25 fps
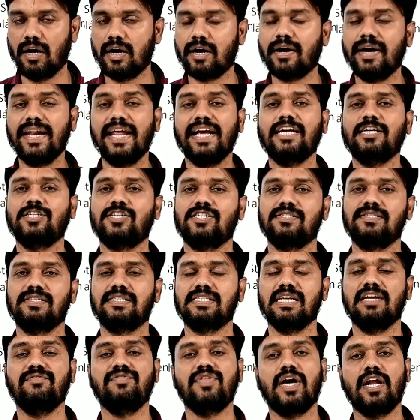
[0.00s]

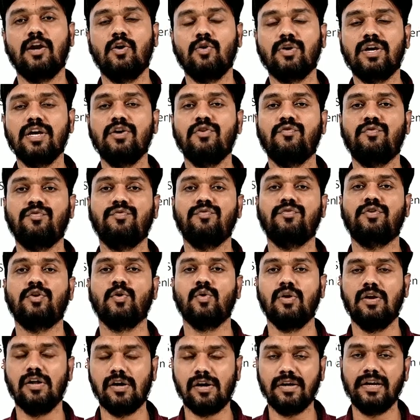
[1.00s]
connections, if they are looking to
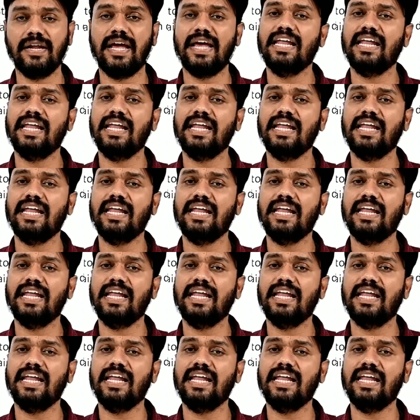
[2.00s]
learn